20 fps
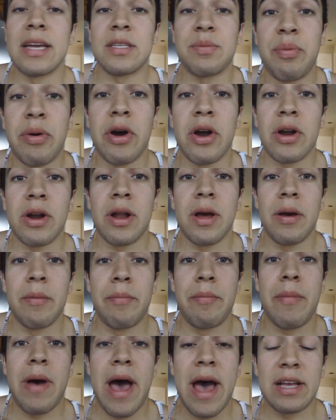part
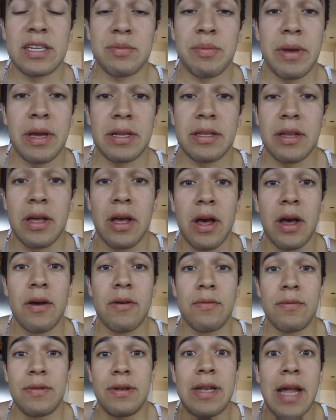aspect
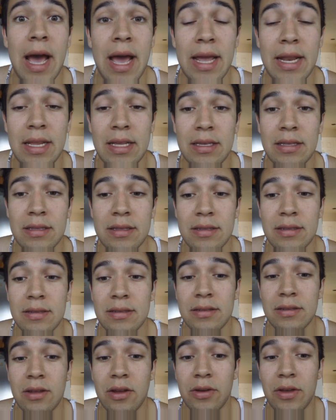of dieting.
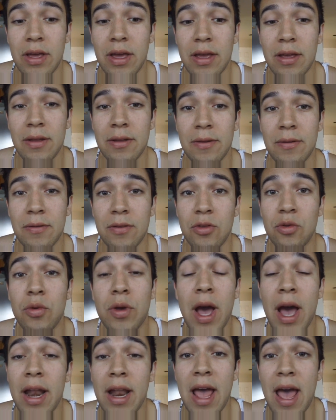Okay? You
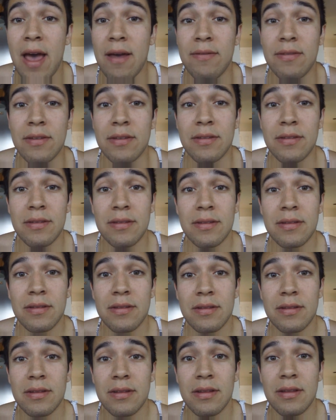gotta have it.
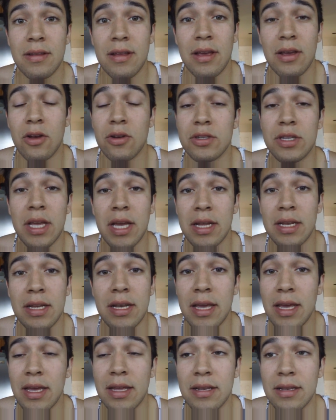It goes hand in
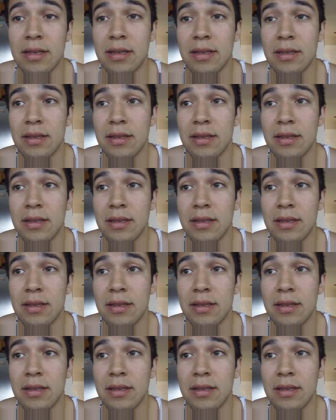hand.